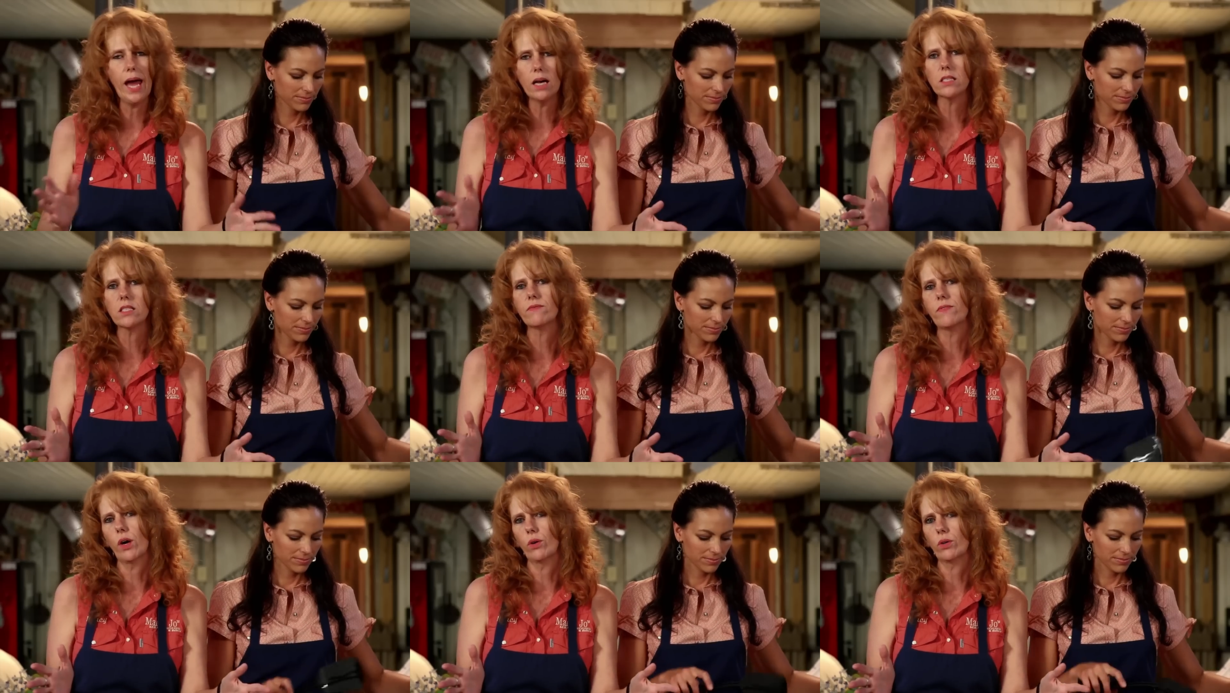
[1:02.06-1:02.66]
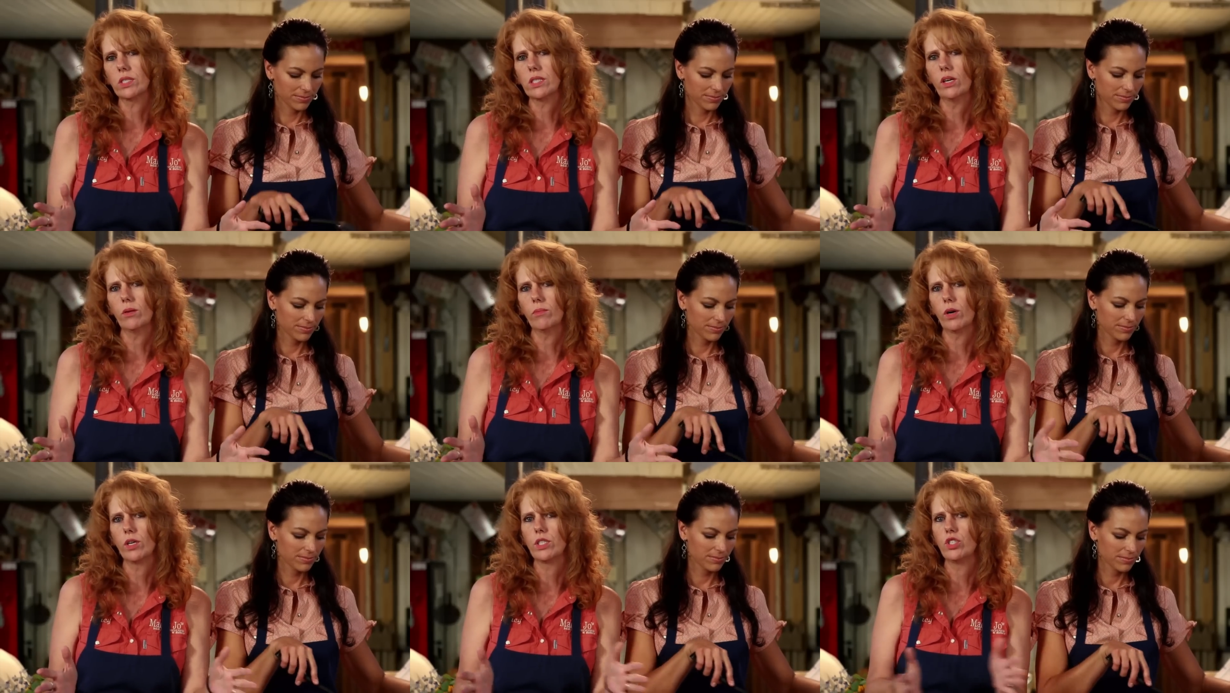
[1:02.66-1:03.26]
Speaker 1: asked folks here at
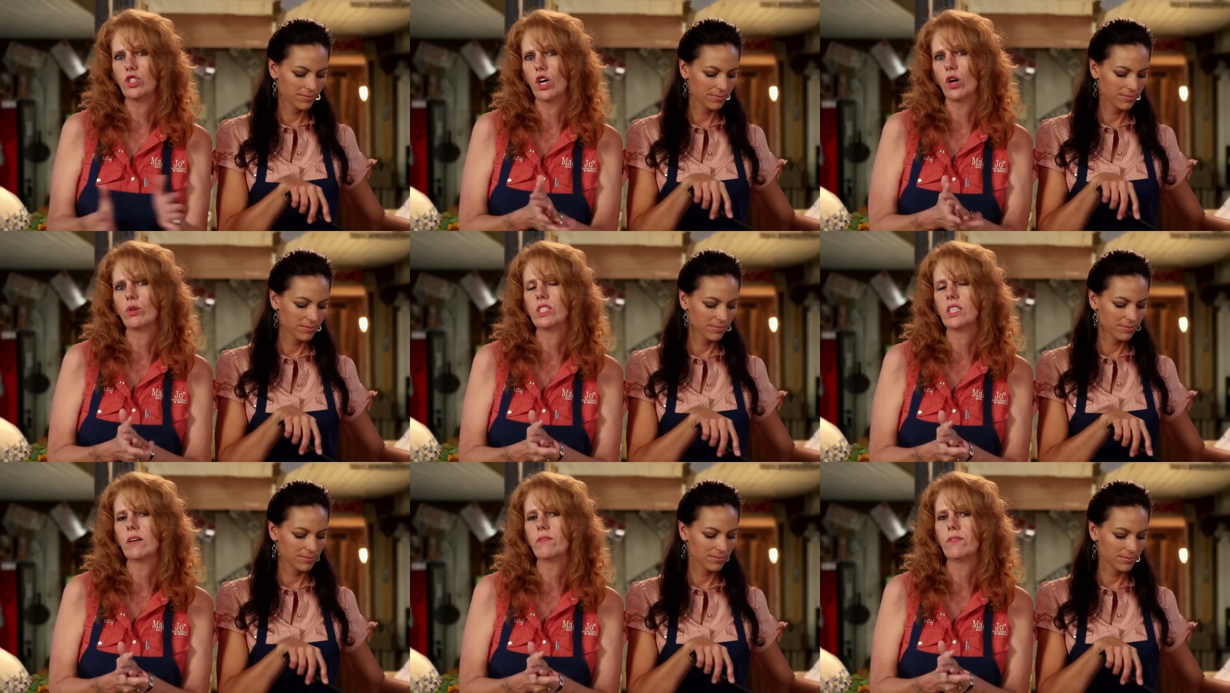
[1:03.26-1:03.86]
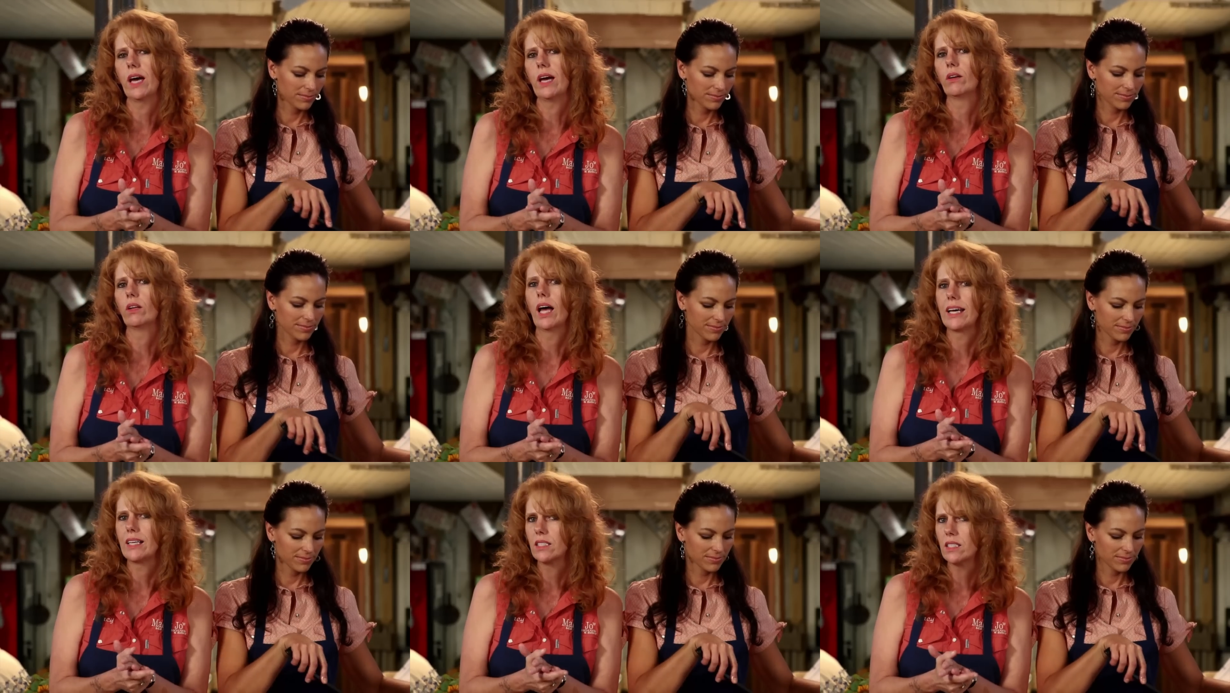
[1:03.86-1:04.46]
MarcyJo's if they
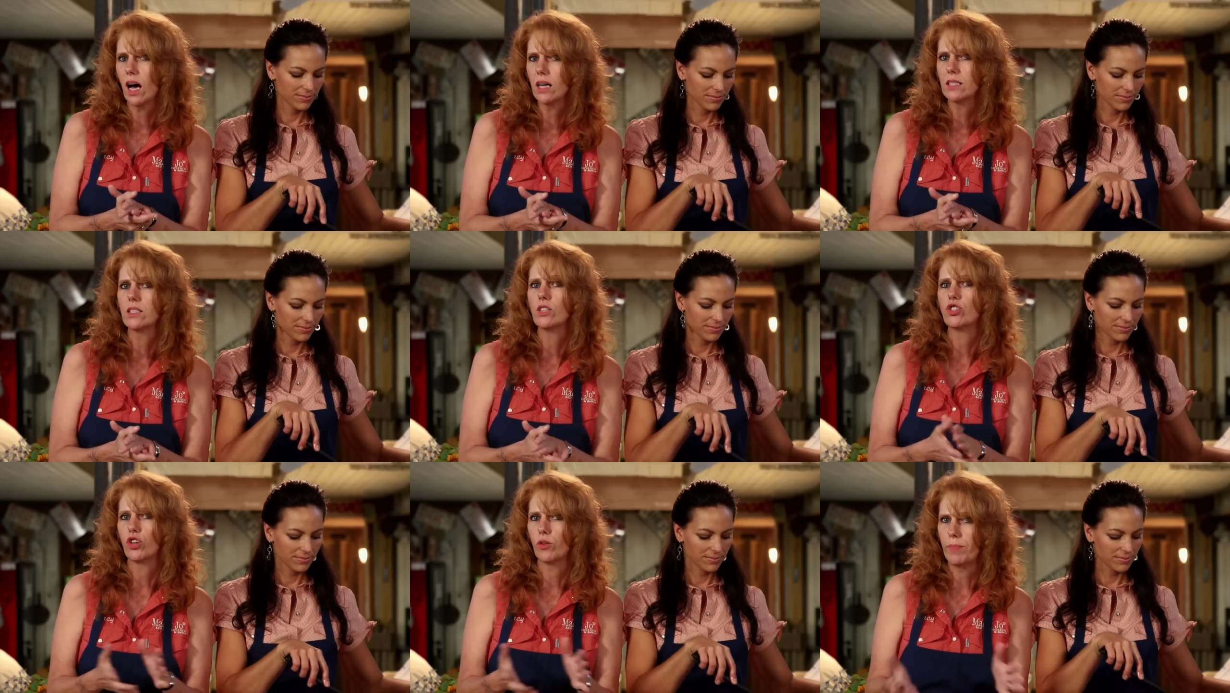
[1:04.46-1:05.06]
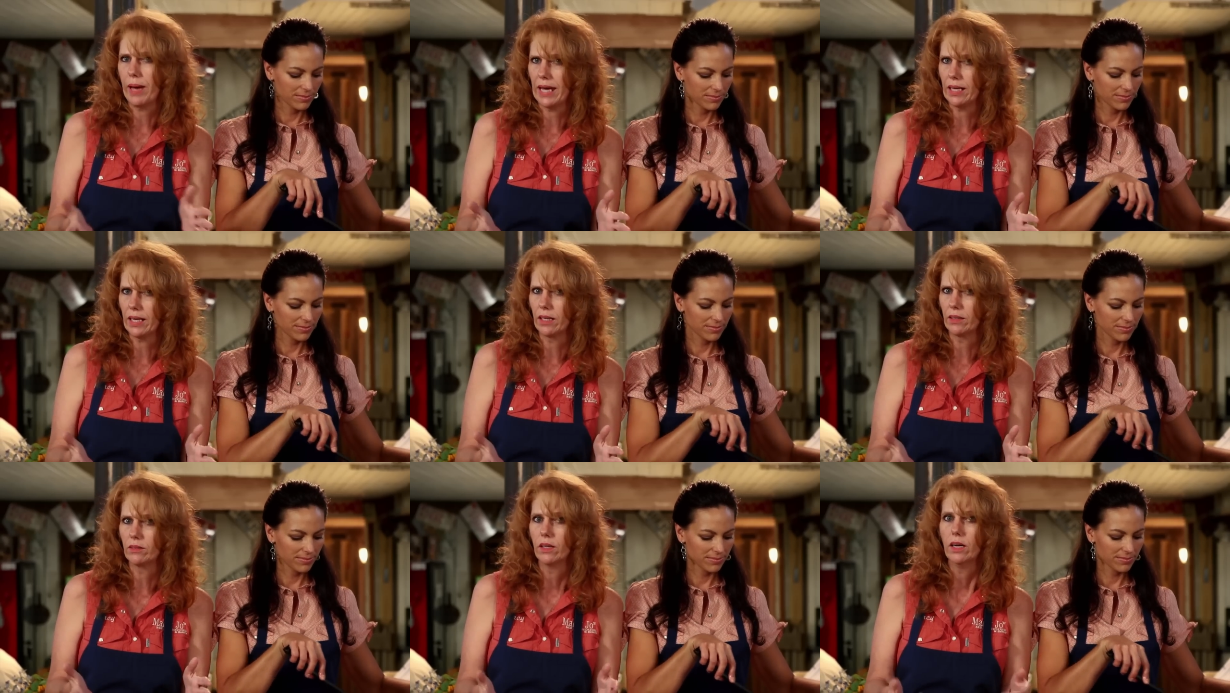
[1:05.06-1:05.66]
like sausage or
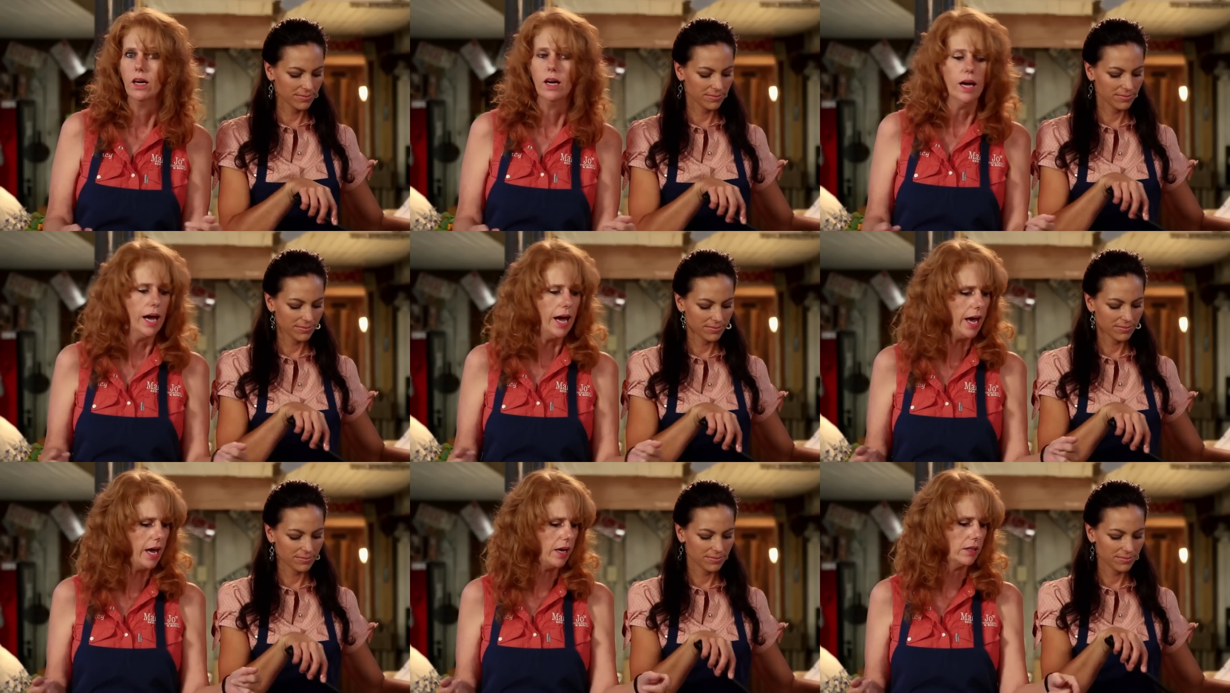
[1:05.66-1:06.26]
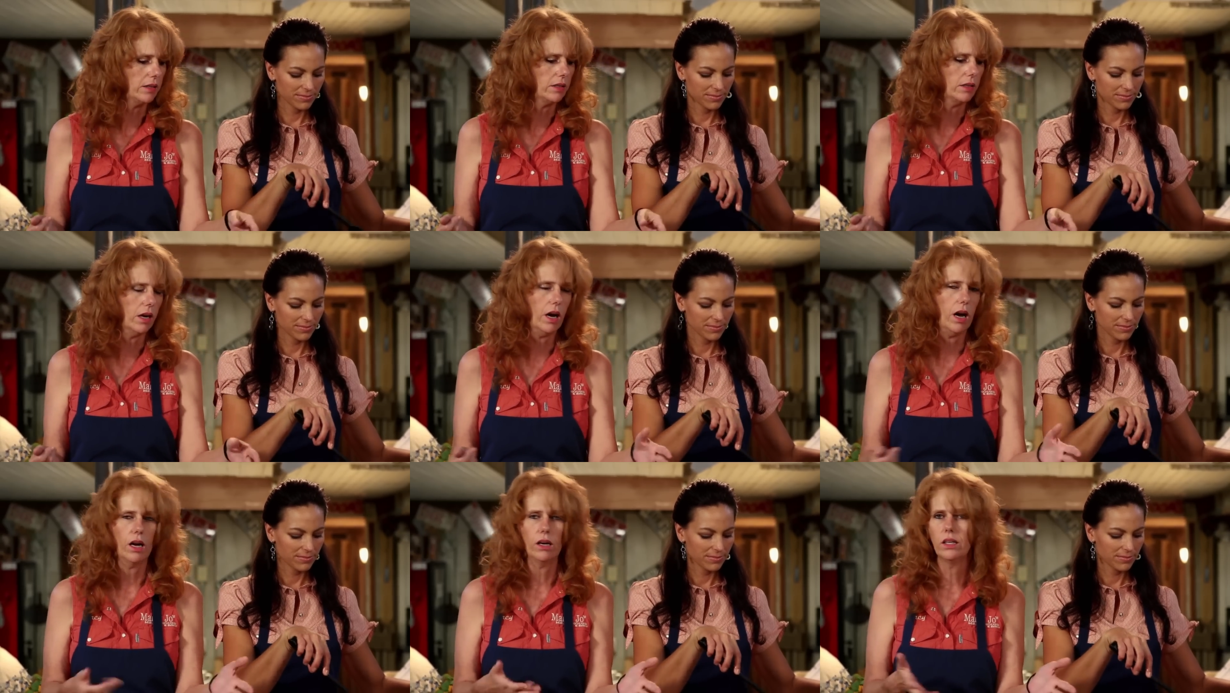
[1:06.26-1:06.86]
bacon. And
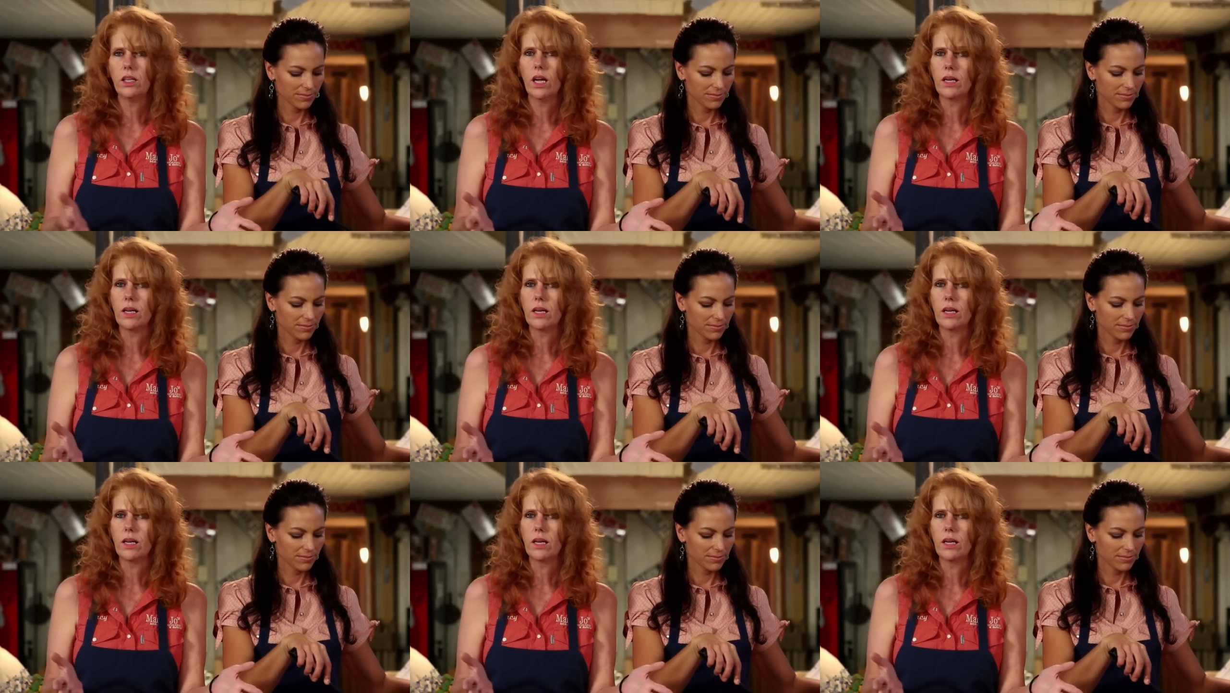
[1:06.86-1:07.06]
uh, it